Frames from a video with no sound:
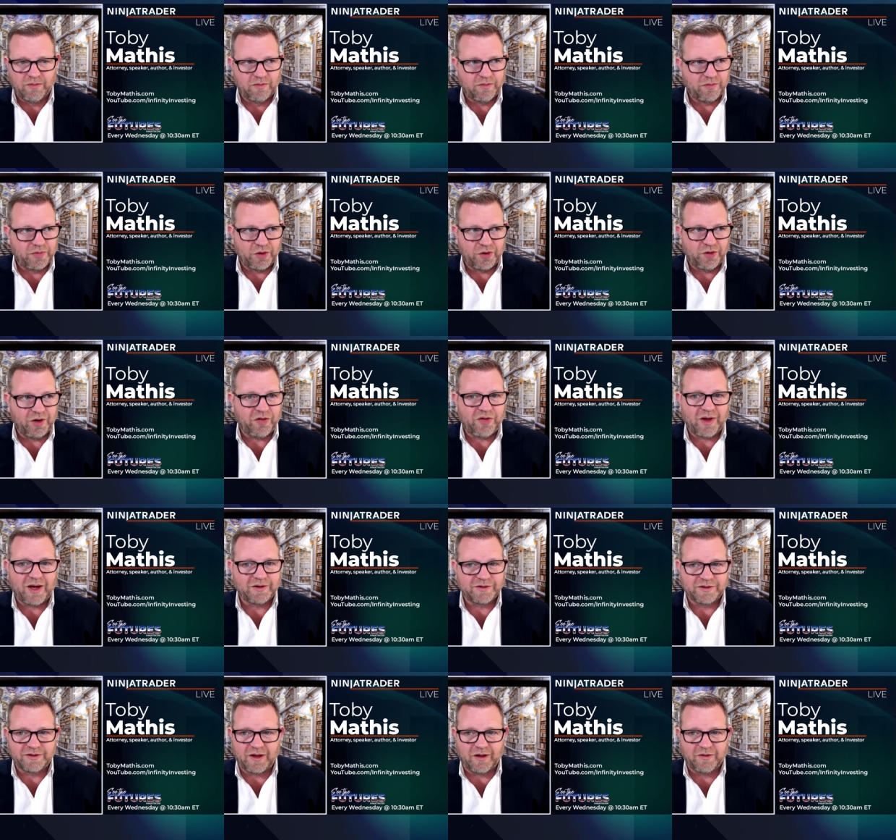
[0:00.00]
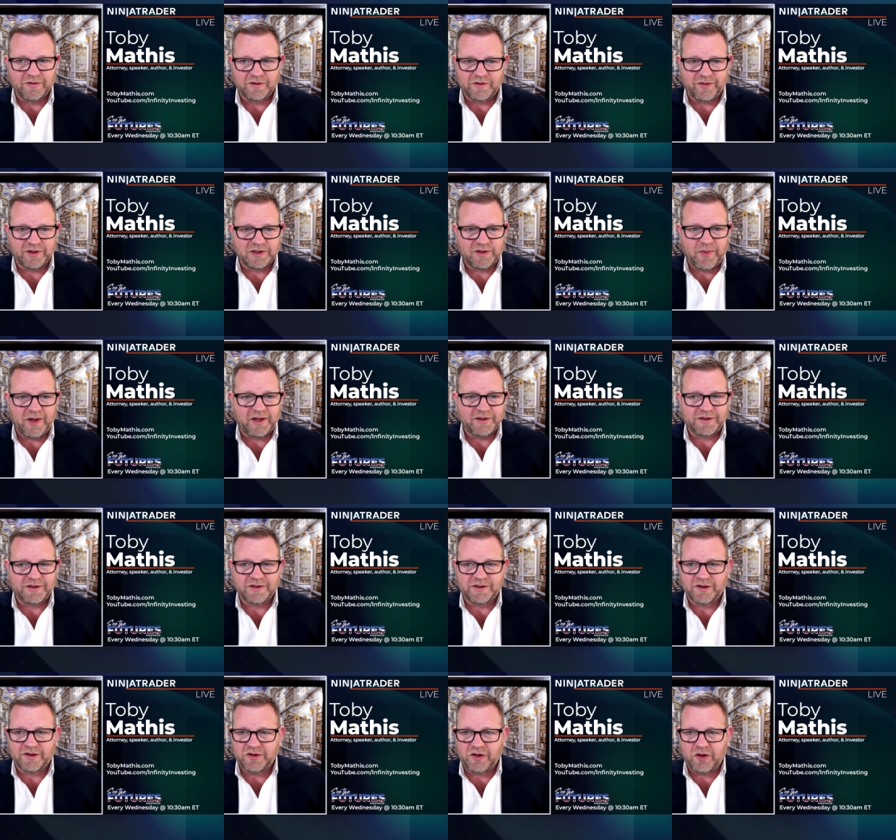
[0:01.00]
thirty thousand dollars of
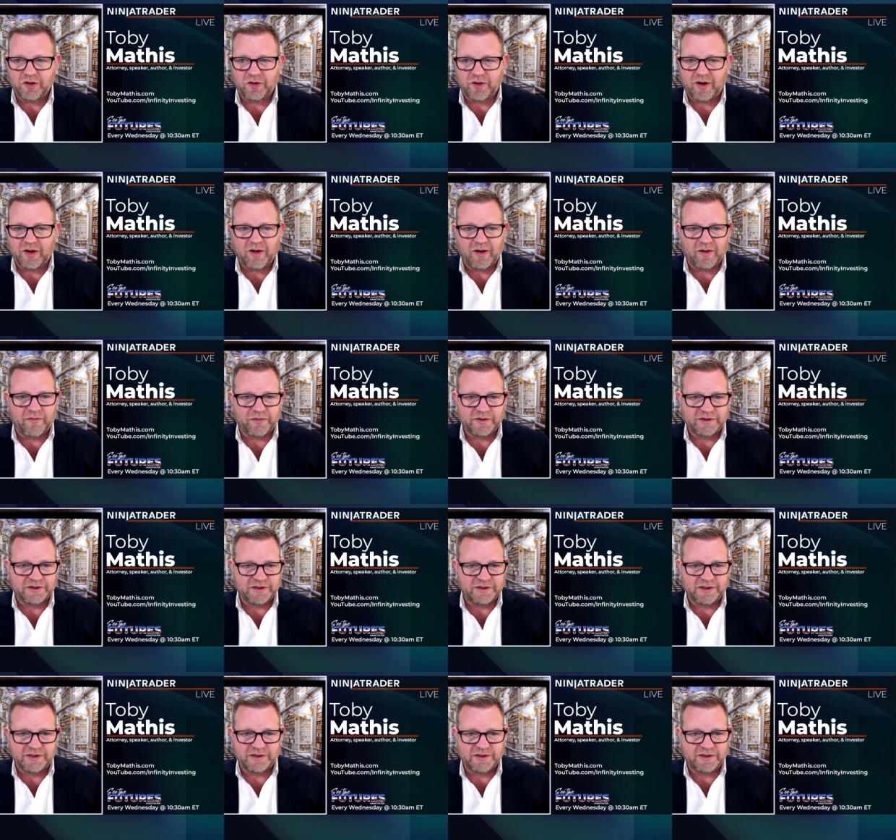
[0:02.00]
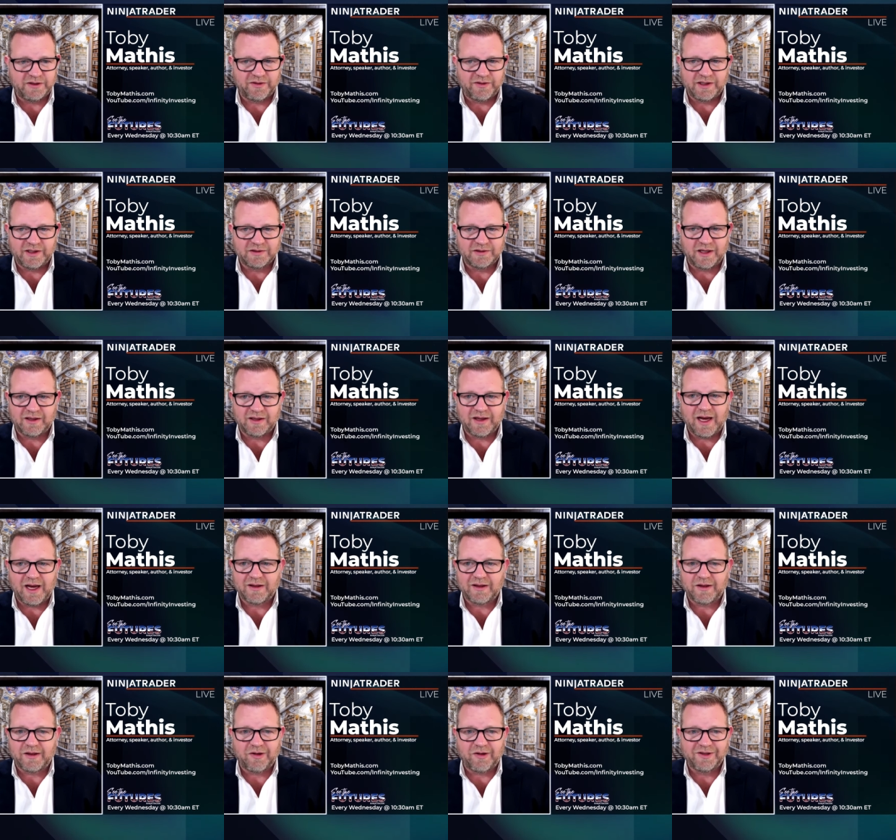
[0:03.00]
expenses because you go to conferences and things like
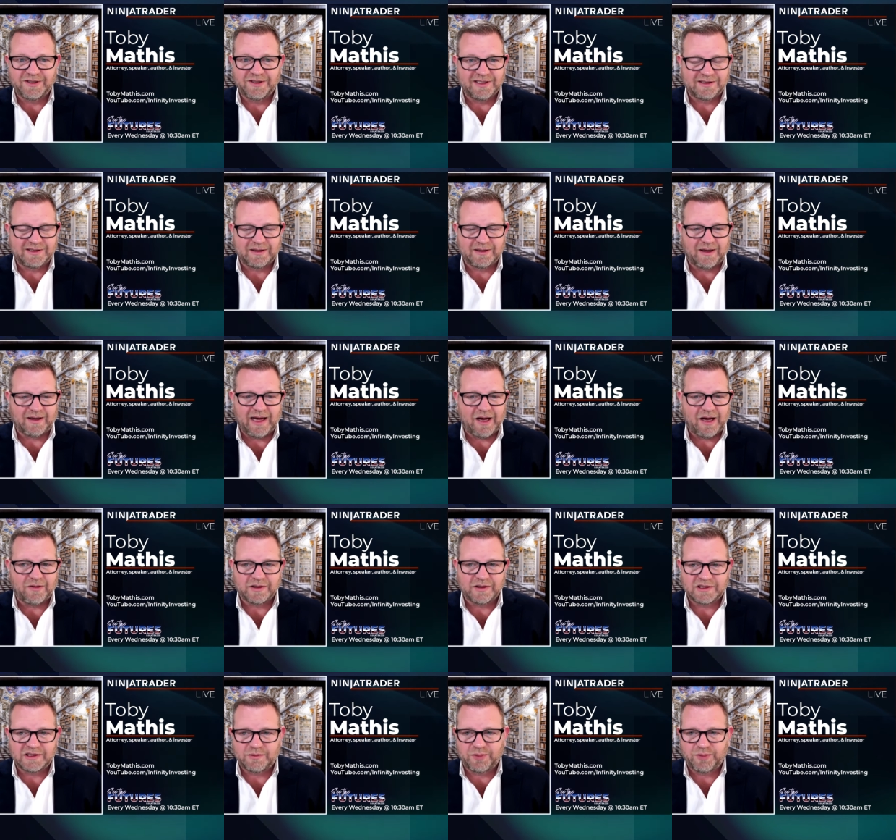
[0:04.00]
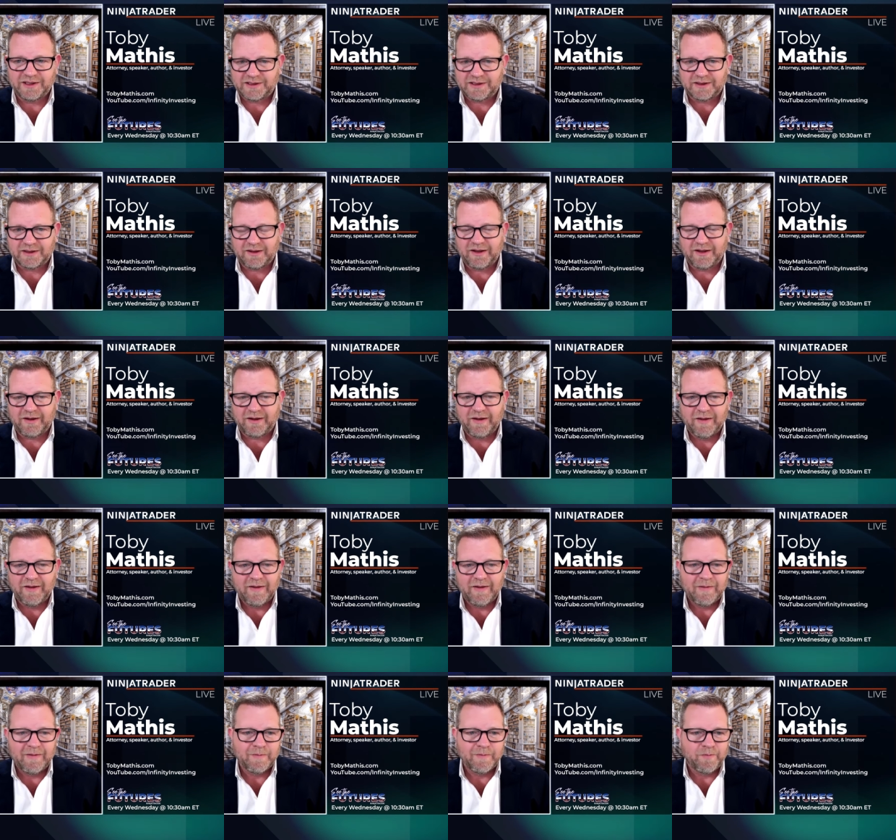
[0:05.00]
that that are disallowed explicitly
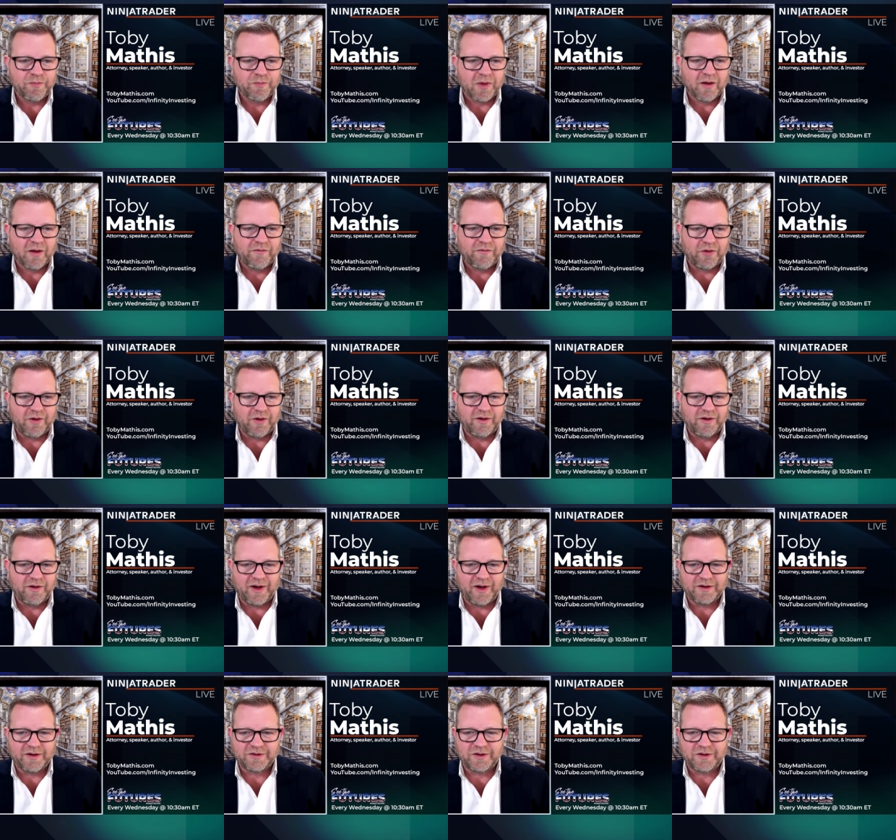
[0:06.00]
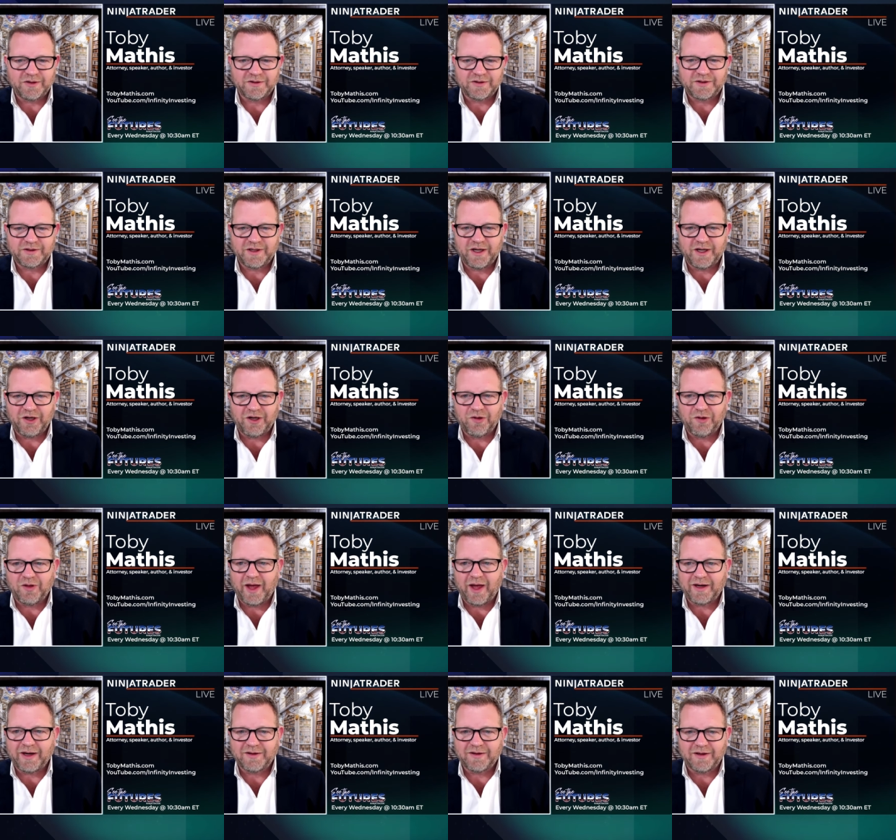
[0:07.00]
for investors, and you
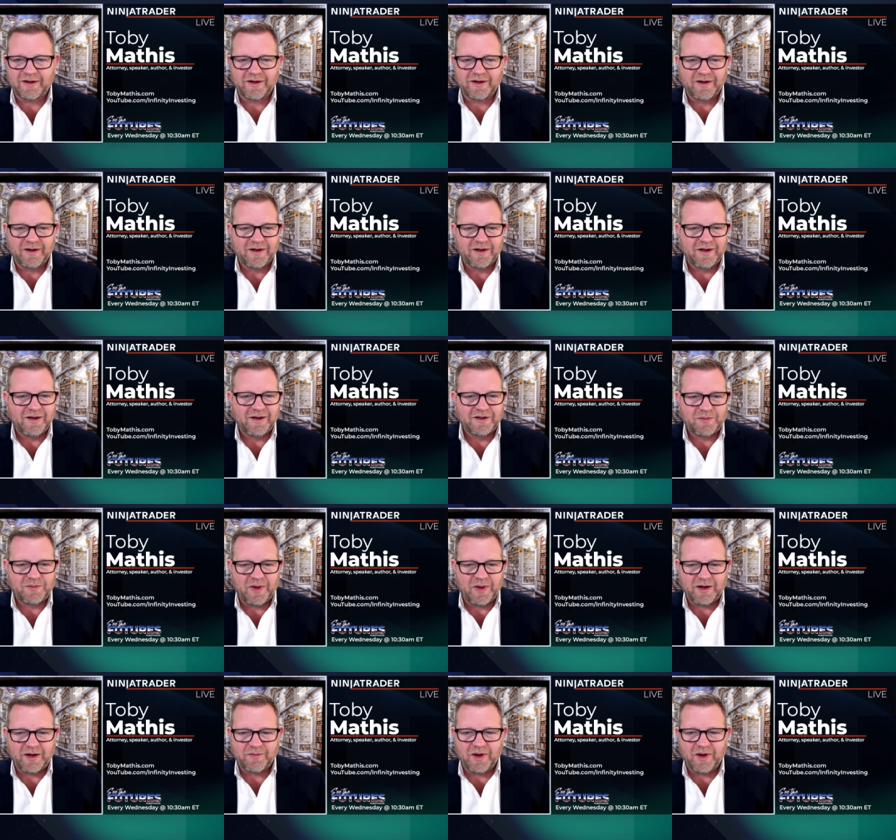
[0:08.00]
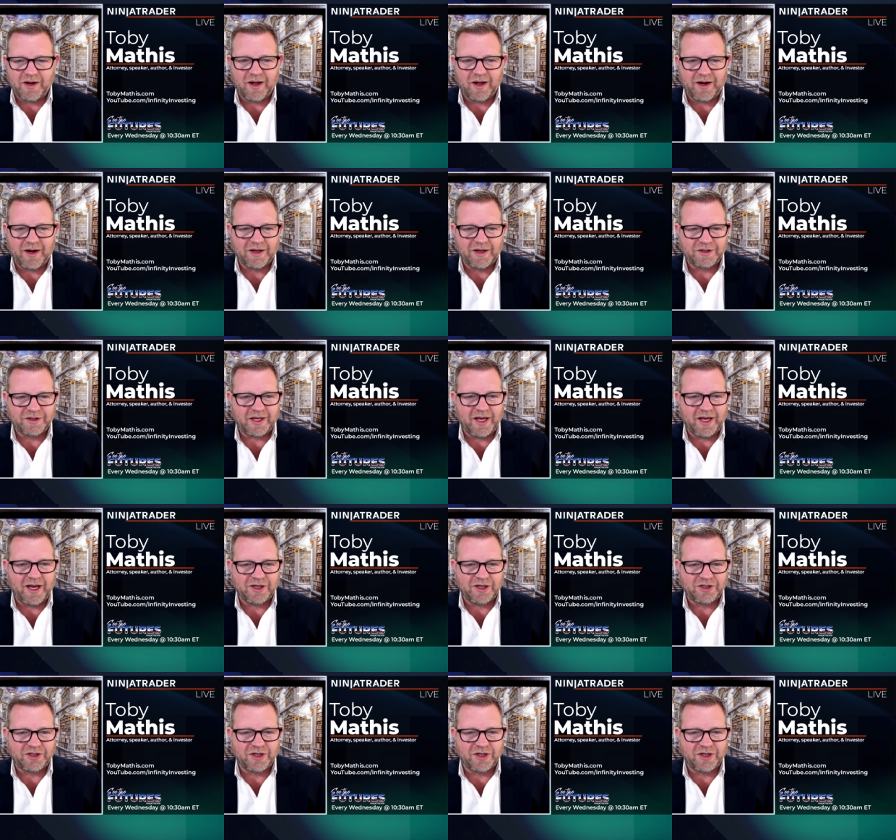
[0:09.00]
like to spend money on education